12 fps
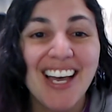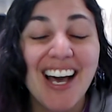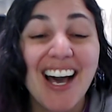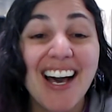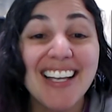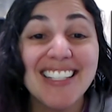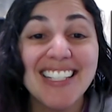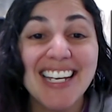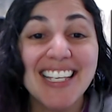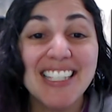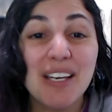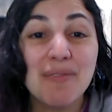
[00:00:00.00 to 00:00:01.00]
On
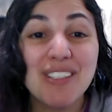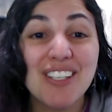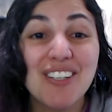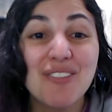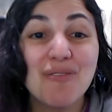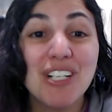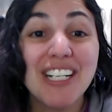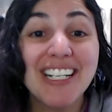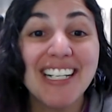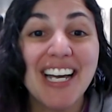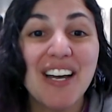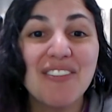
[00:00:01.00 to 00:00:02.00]
today's episode, we're going
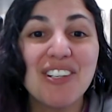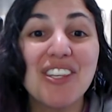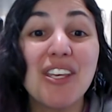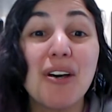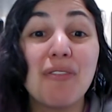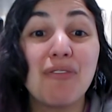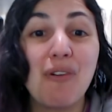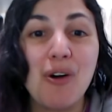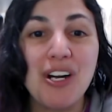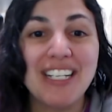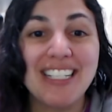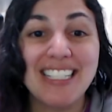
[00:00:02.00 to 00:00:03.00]
to cover the
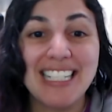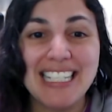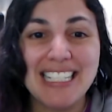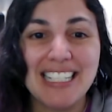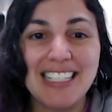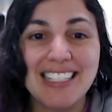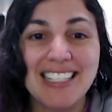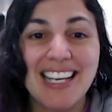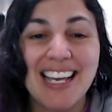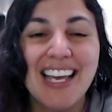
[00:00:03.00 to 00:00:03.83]
4 seasons.